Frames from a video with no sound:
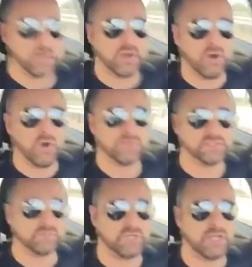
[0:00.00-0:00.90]

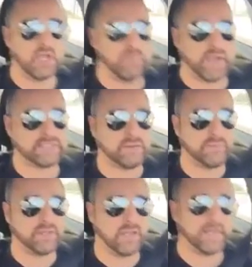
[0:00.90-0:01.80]
the subject line, write
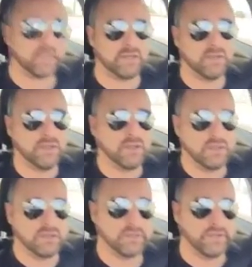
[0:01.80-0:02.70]
something like,
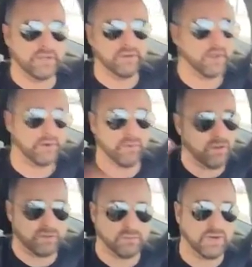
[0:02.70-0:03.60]
I don't know
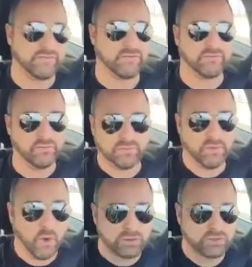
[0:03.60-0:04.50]
whatever,
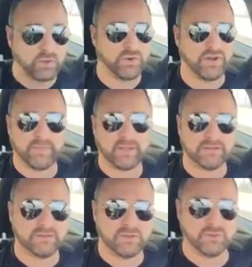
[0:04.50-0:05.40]
the whole story. And I'm like,
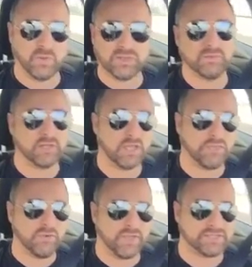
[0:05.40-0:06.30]
you want them to
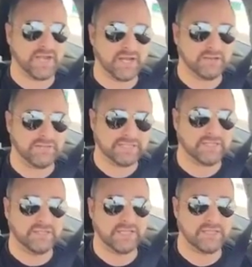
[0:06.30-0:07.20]
click through, that's
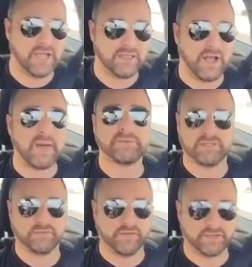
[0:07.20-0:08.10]
gonna get the
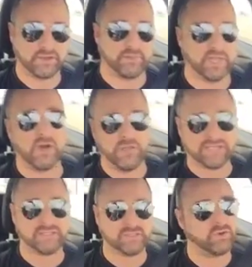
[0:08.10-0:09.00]
opposite effect. They're gonna be like, oh,
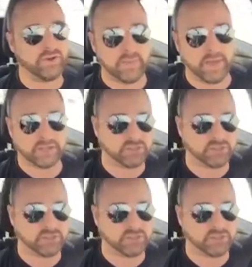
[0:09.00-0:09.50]
that's the story, I'm not